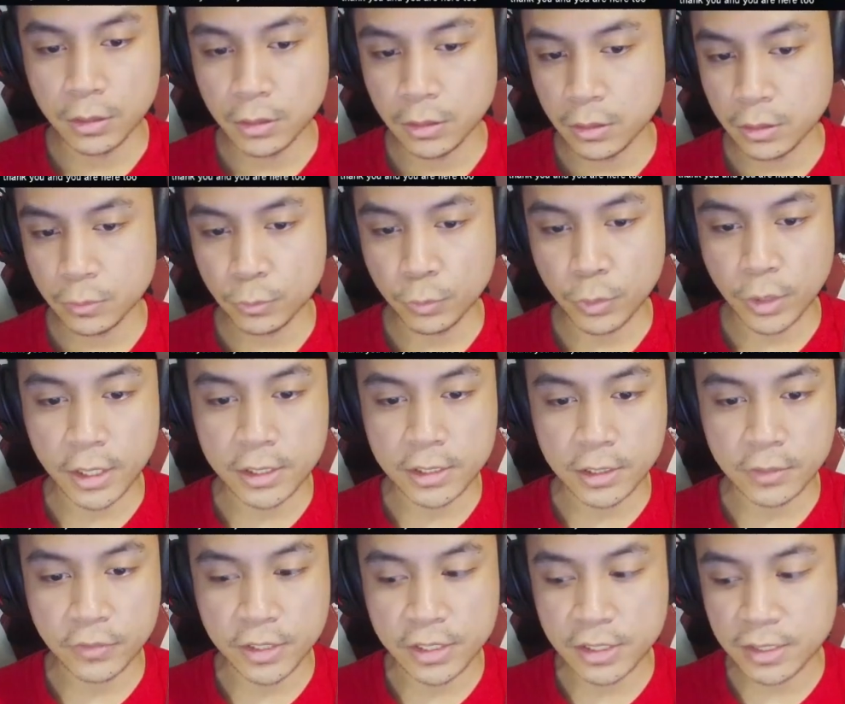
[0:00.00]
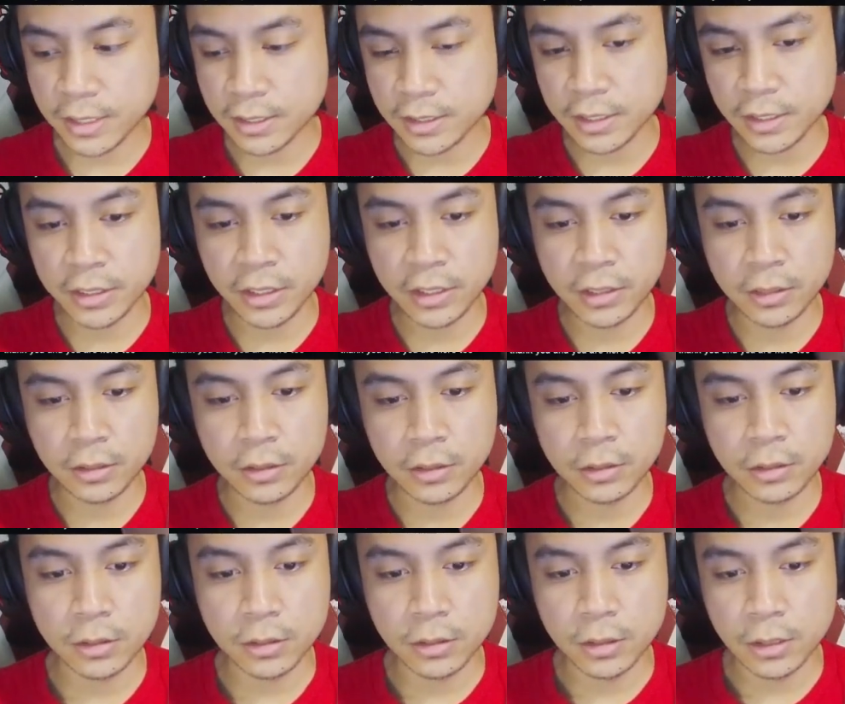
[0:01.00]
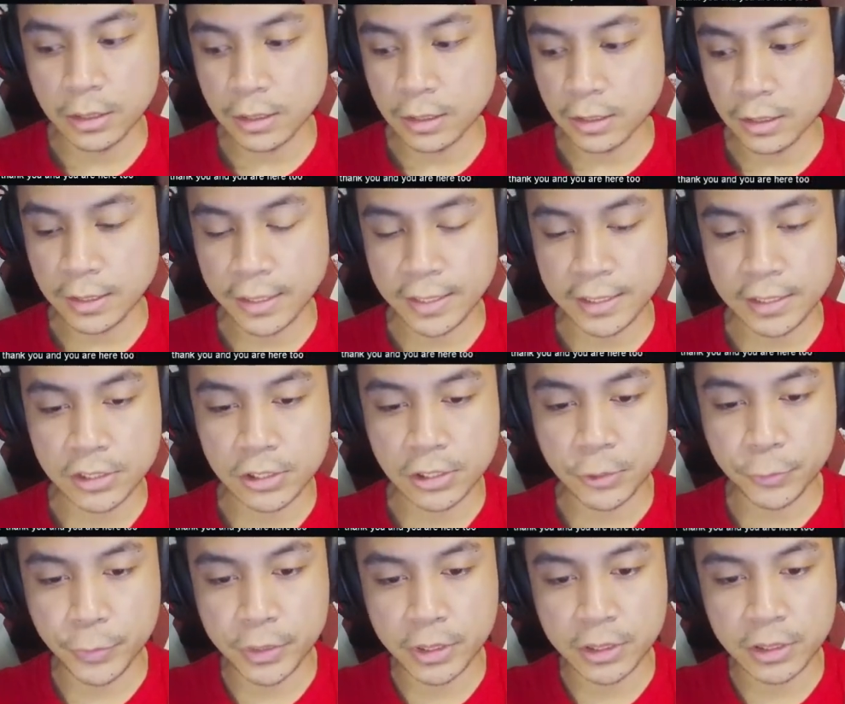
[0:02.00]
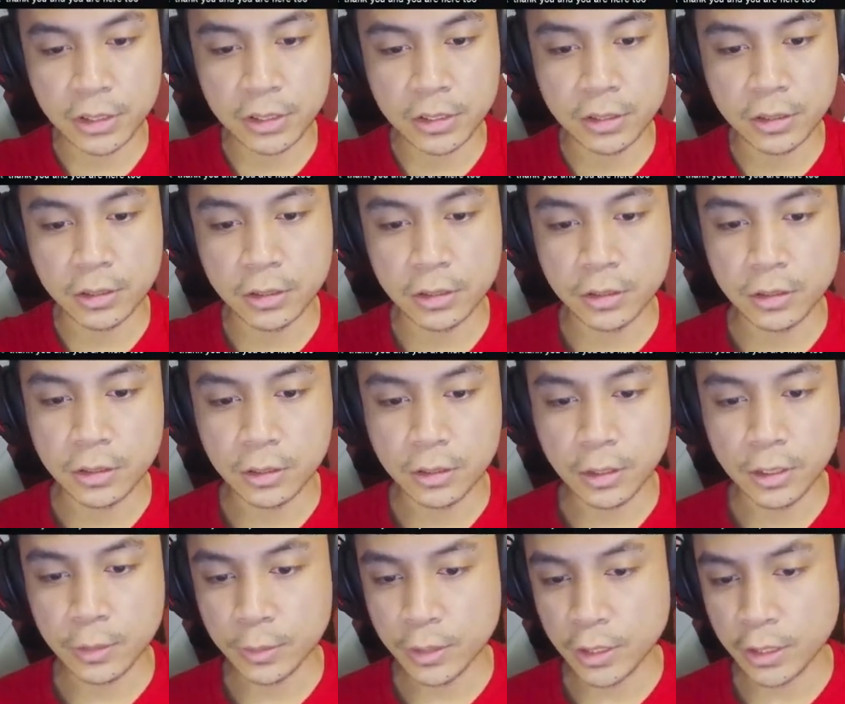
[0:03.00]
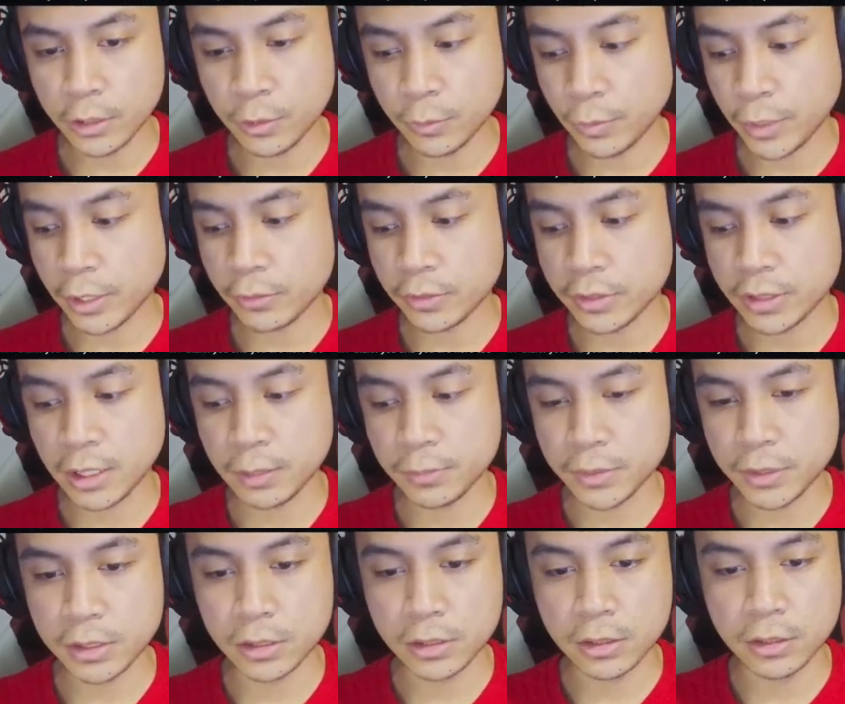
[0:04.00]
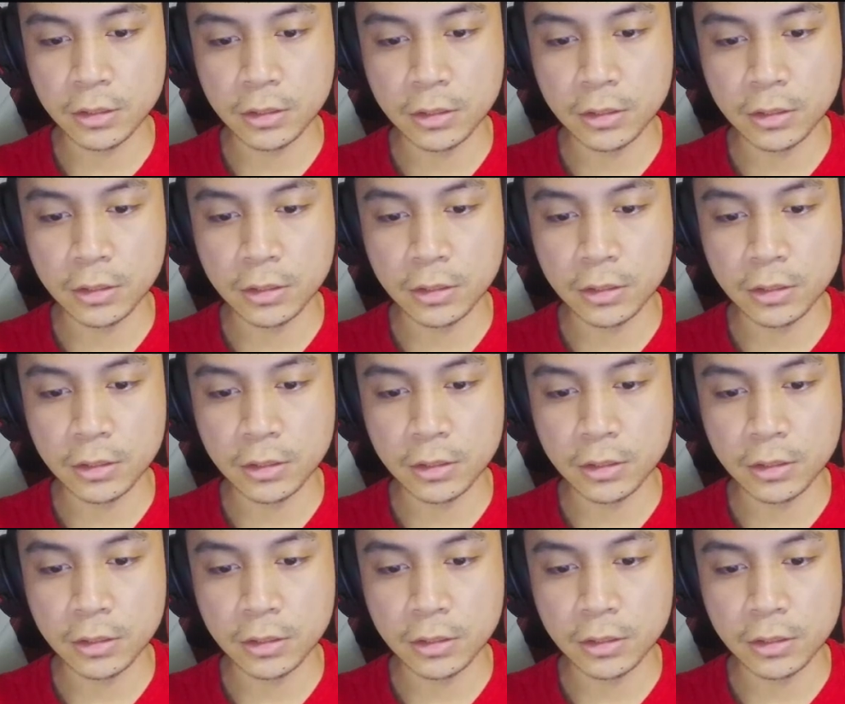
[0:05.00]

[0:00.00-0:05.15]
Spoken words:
Rise of the Snake Deity. Light Serpent. Okay, another Pancratops.